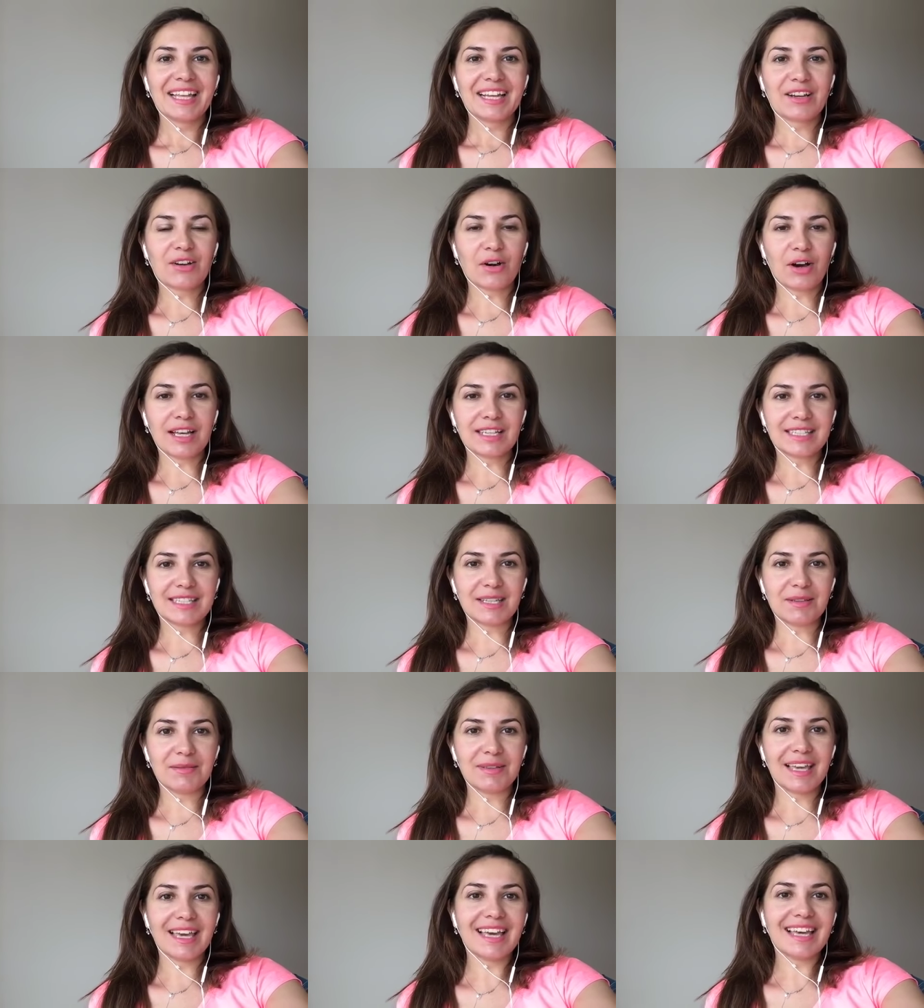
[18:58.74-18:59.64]

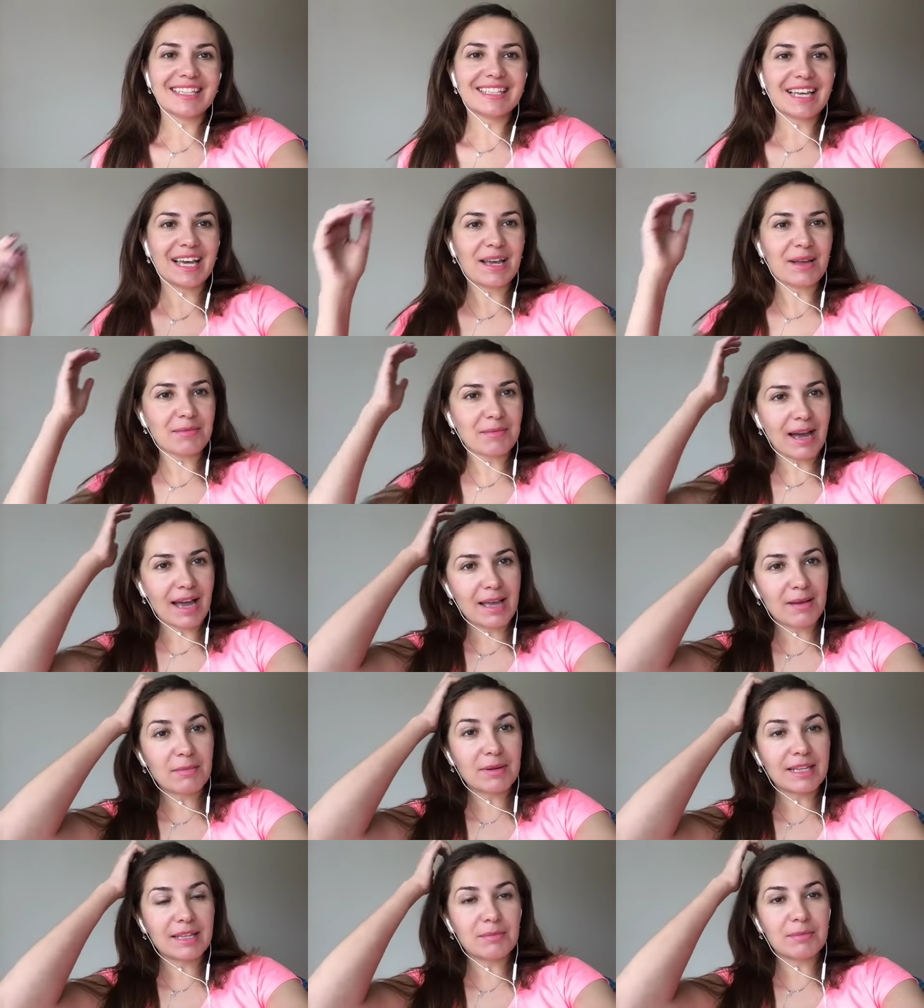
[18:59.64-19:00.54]
Qasim, yes, I
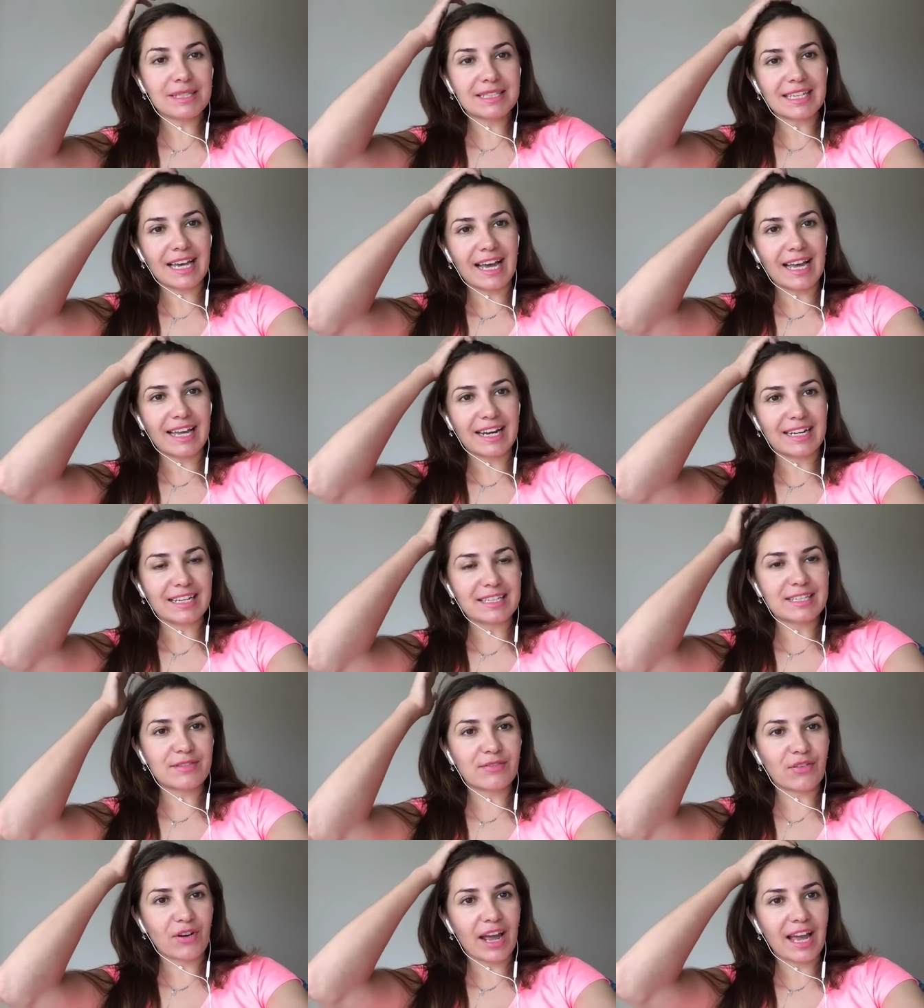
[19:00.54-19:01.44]
am a little bit tired.
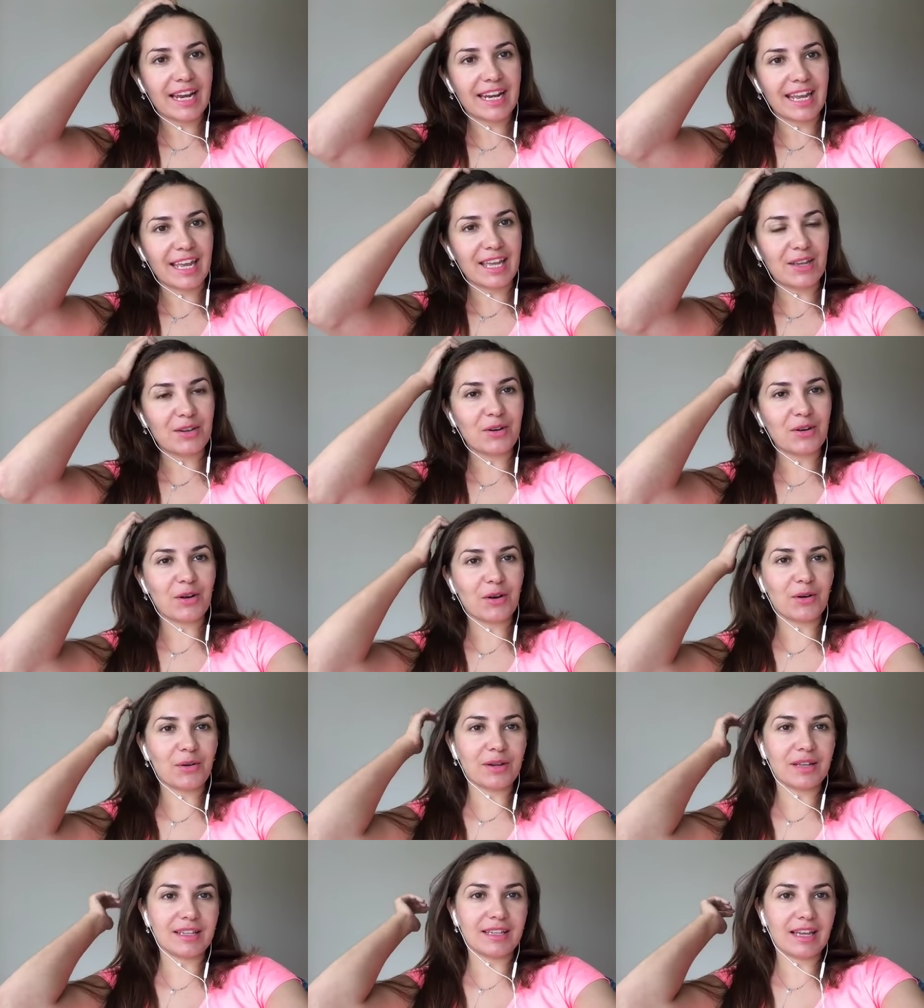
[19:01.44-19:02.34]
It's Friday, you
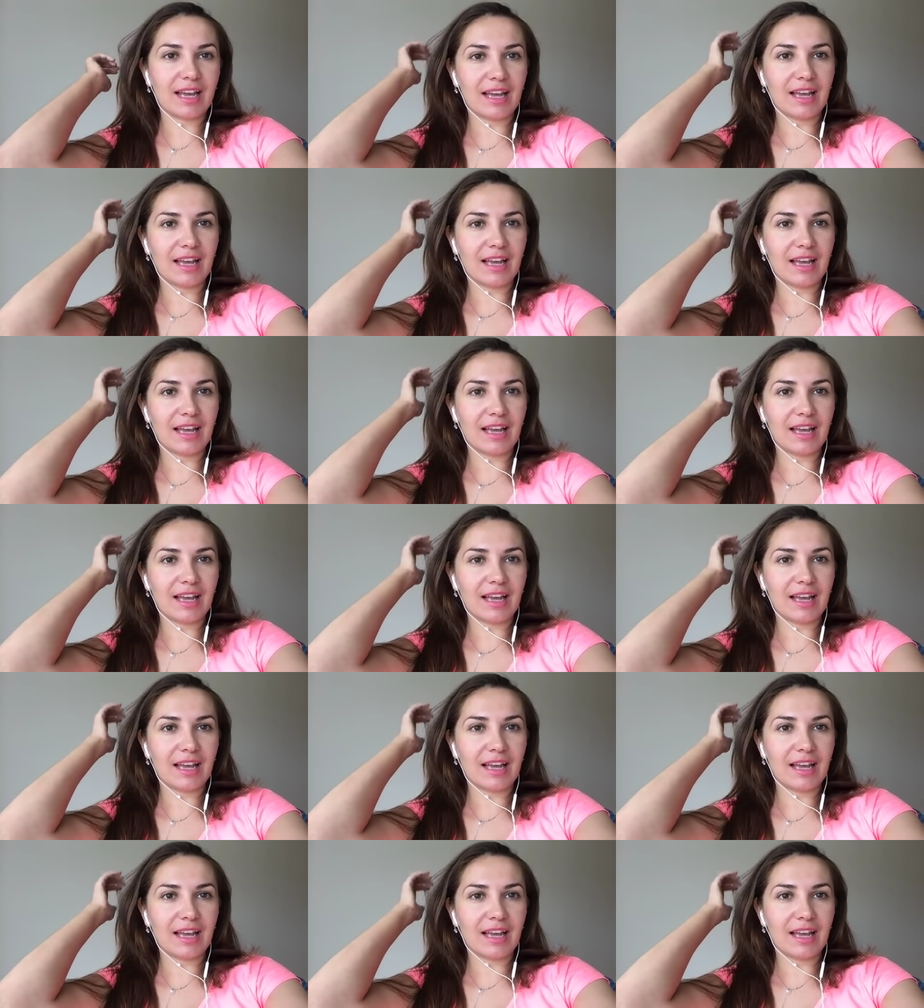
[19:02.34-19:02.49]
know, and